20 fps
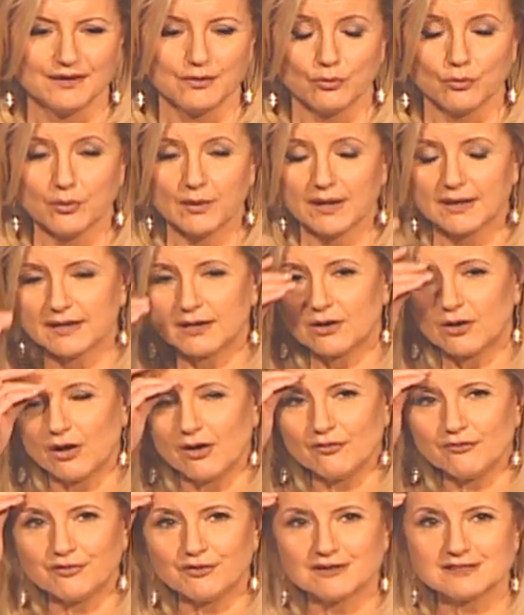We had a
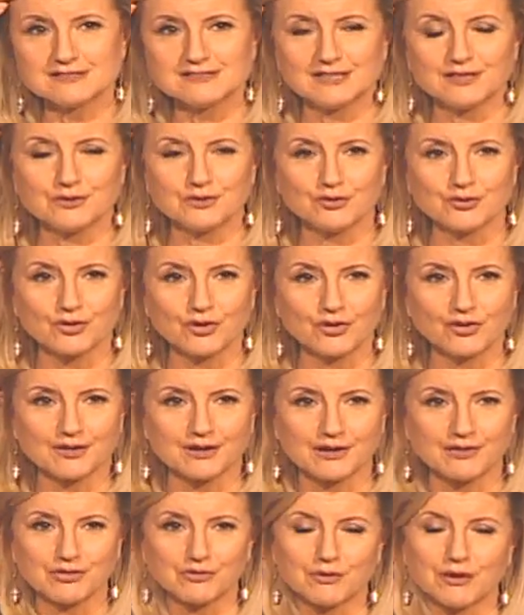conference in New York,
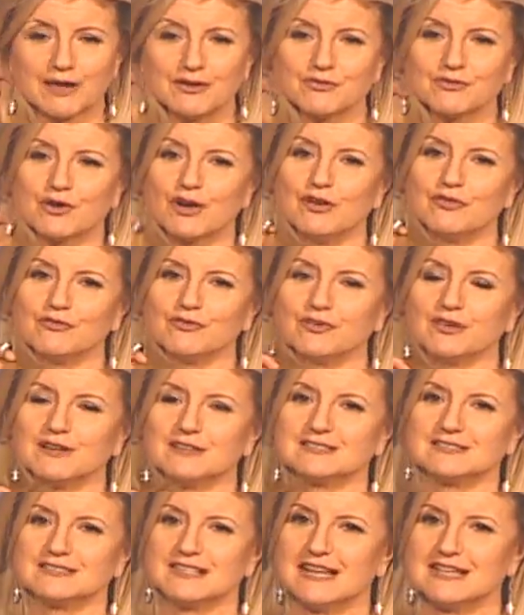a Thrive
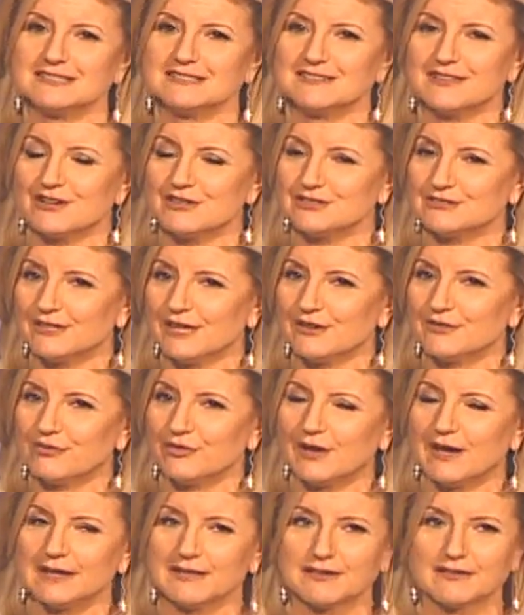conference, last Thursday and
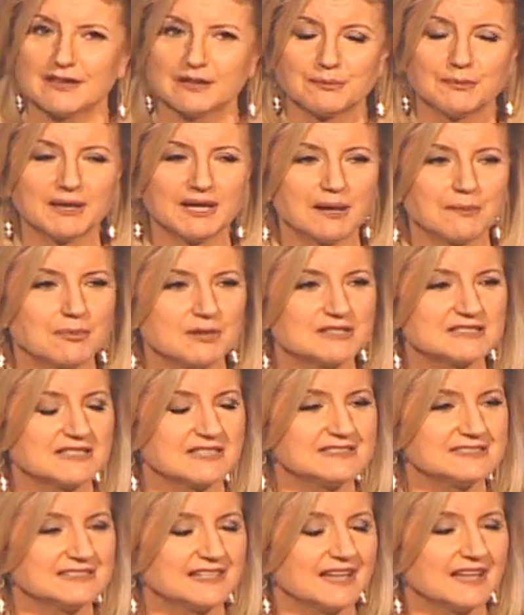Friday that Mika
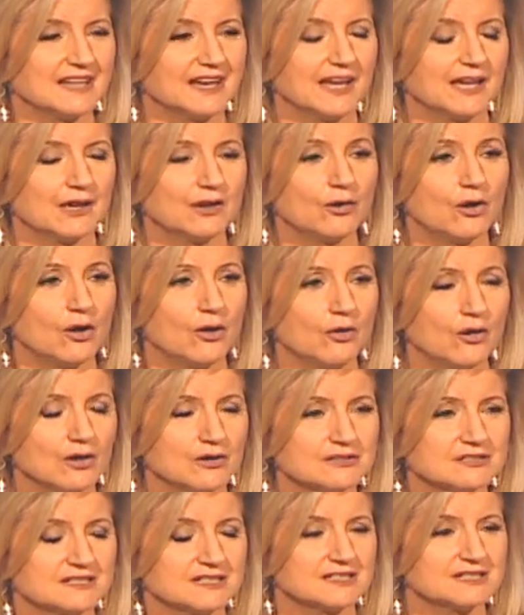Brzezinski and I
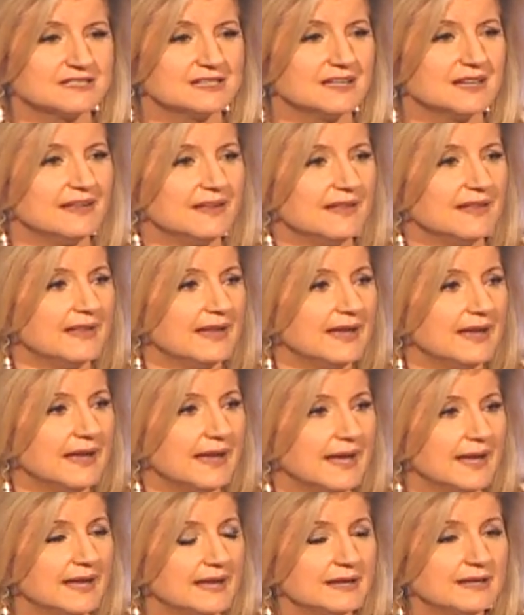co-hosted.
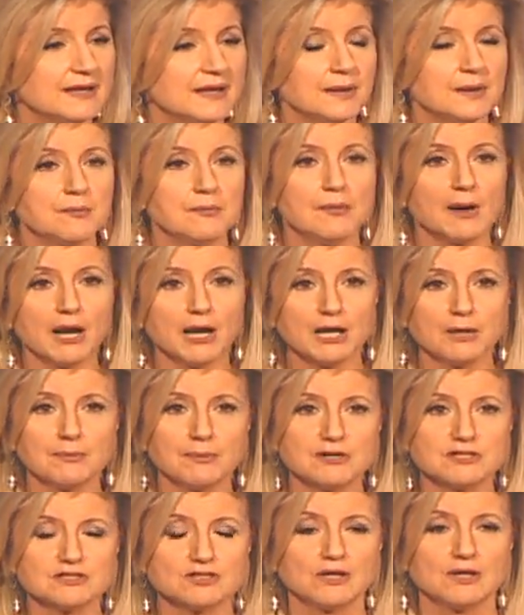And Mark
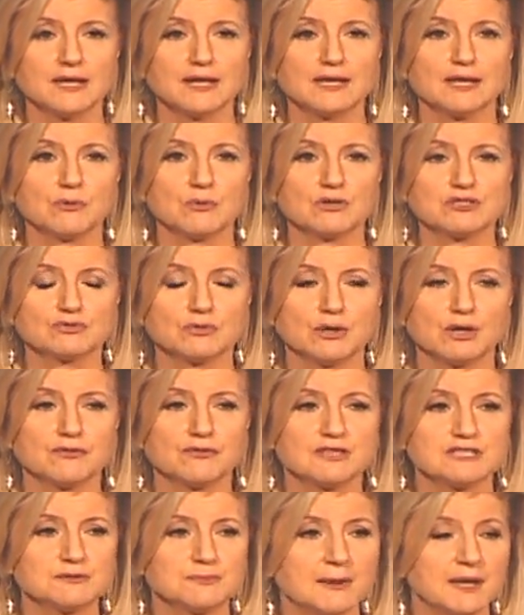Bertolini was one of
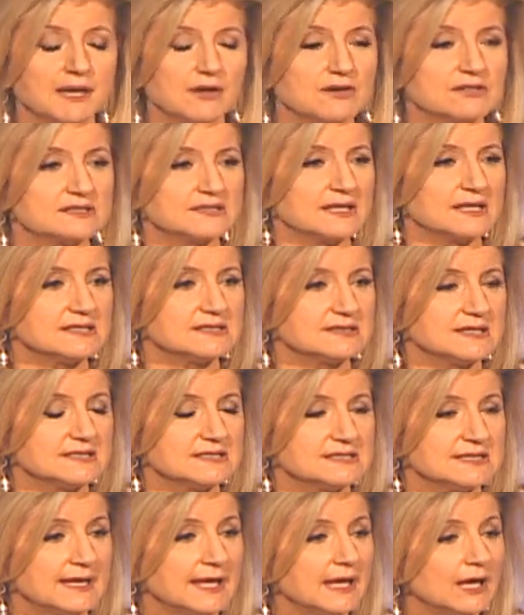the speakers. He's the
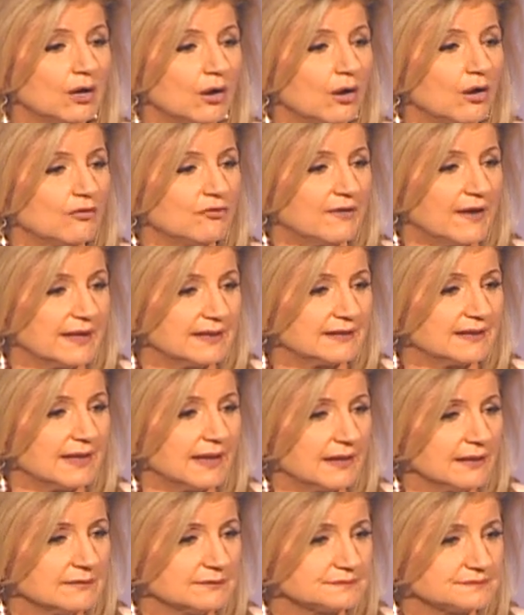CEO of
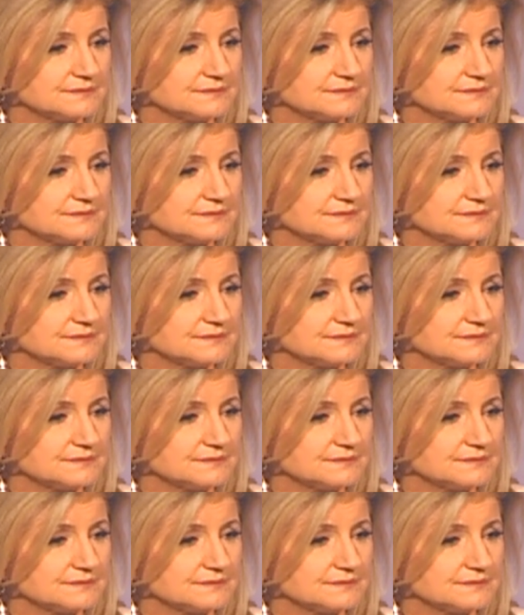Aetna.